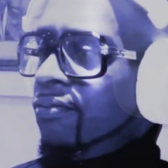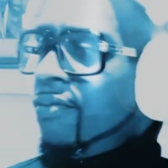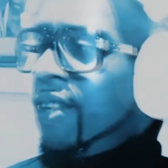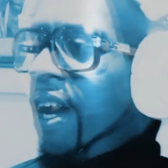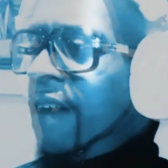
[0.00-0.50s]

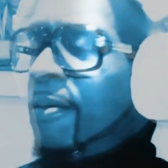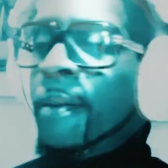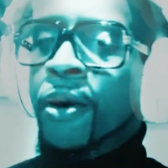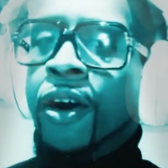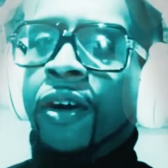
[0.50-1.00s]
I
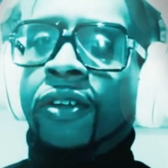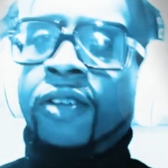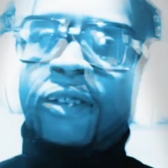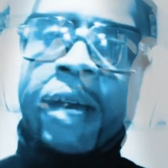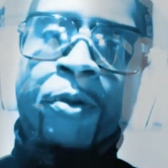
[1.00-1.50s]
remember the
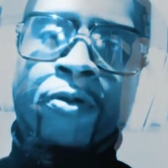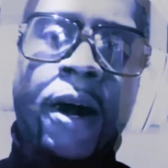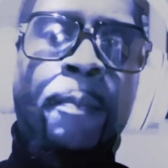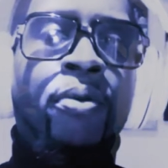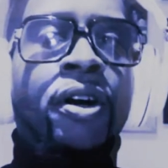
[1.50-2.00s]
label rep
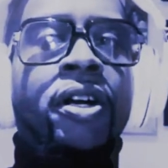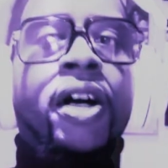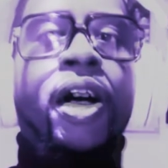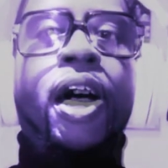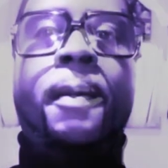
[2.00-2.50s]
putting
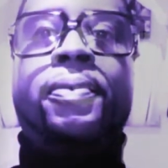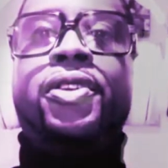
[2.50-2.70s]
up this